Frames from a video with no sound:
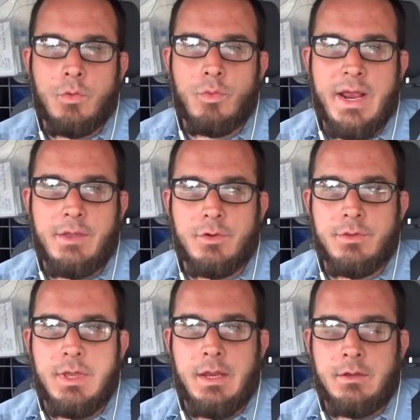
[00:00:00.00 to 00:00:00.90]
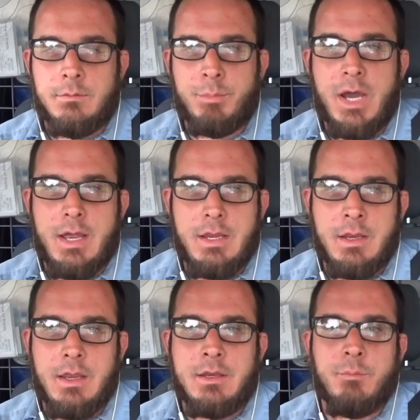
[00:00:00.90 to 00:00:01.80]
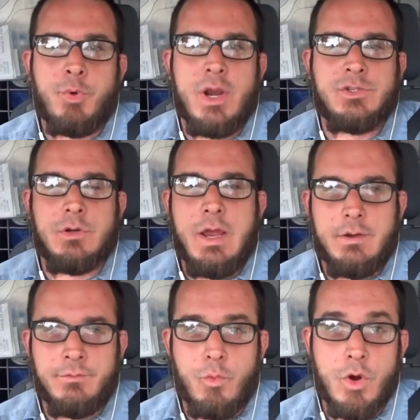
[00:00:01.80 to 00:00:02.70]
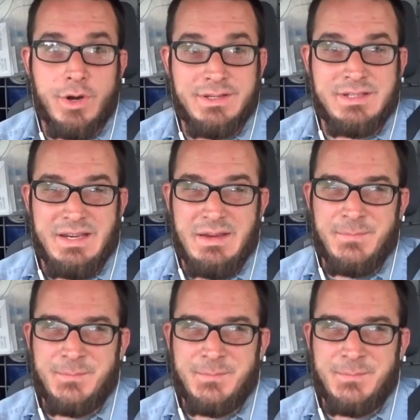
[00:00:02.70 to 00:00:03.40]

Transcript: rather than buying a compressor out of warranty.